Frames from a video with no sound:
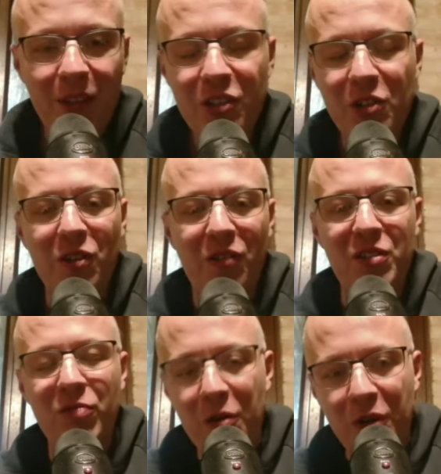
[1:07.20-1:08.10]
due to
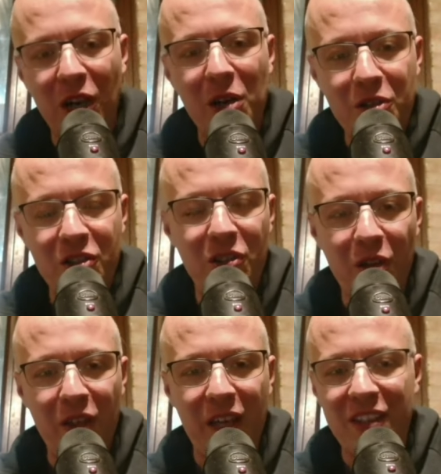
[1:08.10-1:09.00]
obviously road closures and
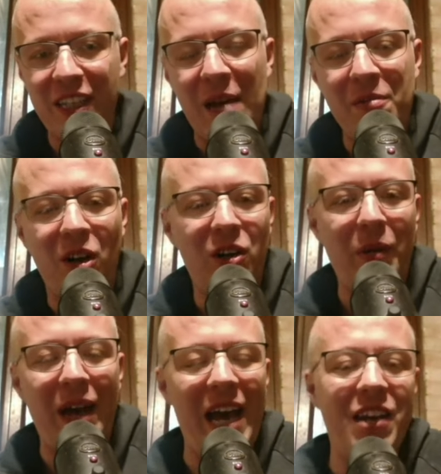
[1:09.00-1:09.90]
other things, the game can't
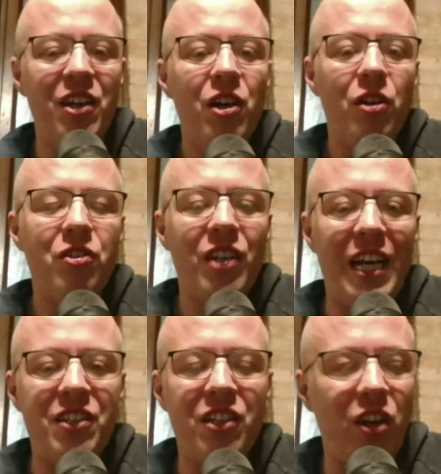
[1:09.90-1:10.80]
go ahead until
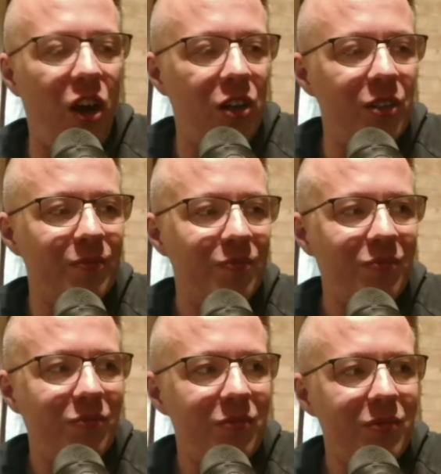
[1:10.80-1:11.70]
8 o'clock.
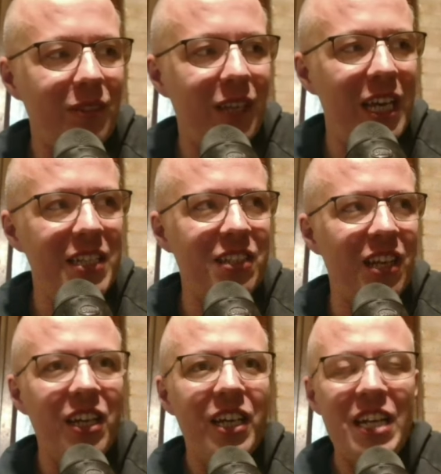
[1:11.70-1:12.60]
It's
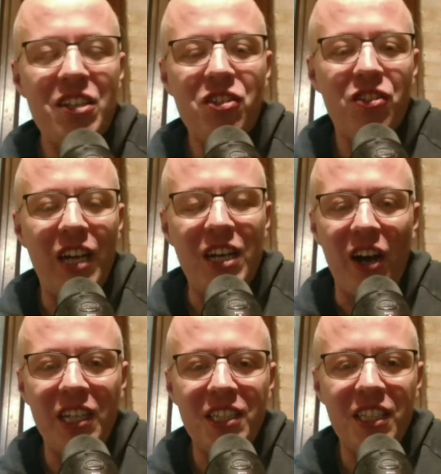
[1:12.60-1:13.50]
a Sunday
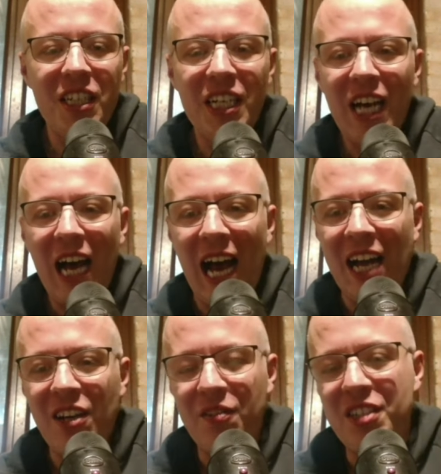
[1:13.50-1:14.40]
night,
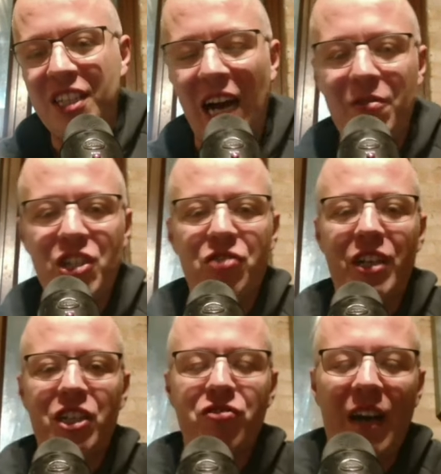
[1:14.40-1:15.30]
and obviously that
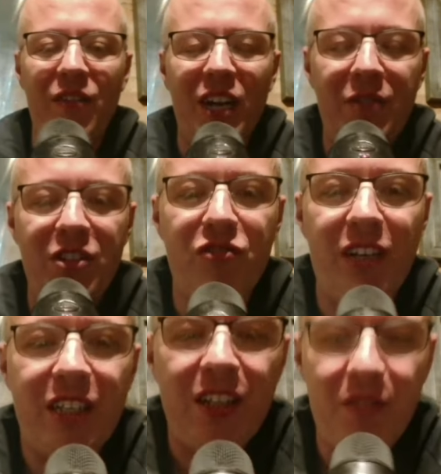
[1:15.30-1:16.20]
restricts travel. It
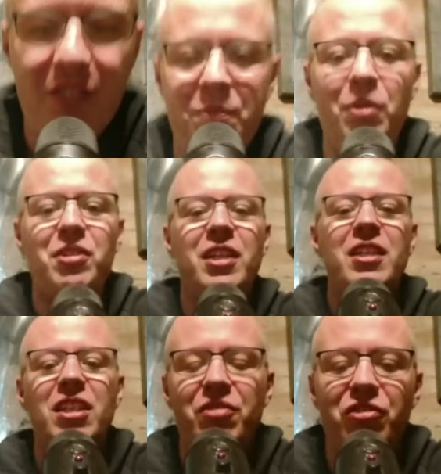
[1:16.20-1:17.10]
restricts obviously
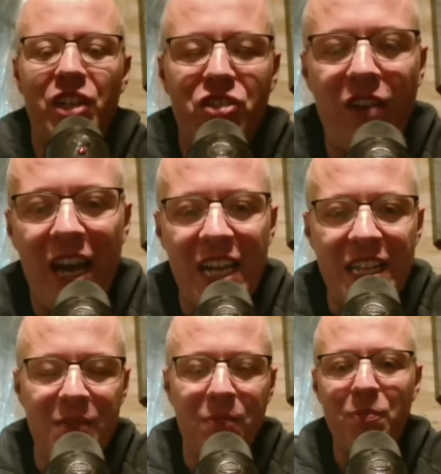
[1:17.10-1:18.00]
buses, it restricts
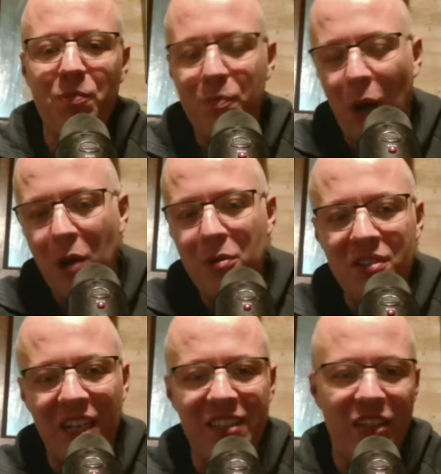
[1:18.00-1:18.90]
trains,
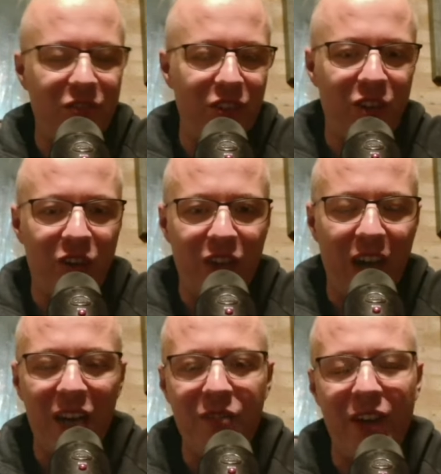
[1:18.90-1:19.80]
boats, etc. for Northern
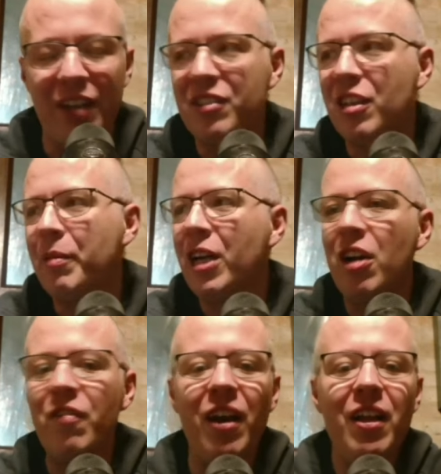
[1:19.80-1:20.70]
Ireland fans coming
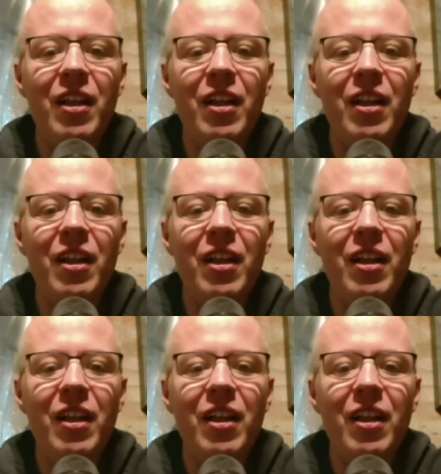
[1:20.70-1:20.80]
over.